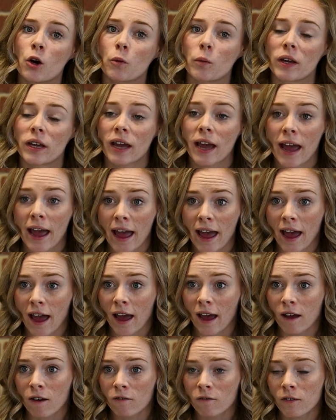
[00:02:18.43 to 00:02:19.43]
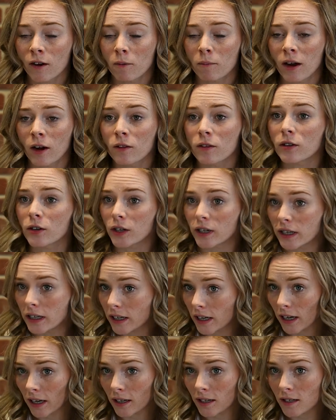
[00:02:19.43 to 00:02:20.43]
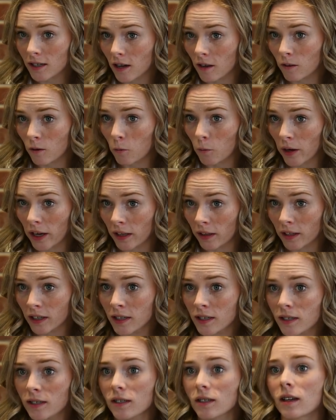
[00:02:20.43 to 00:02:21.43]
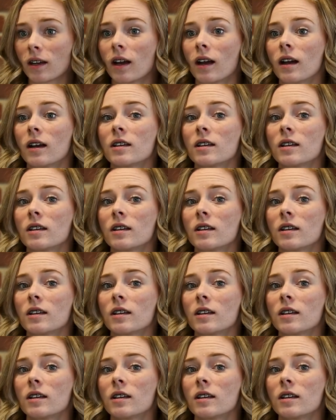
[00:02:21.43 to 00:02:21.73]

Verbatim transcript: We have about 30 kids on the wait list.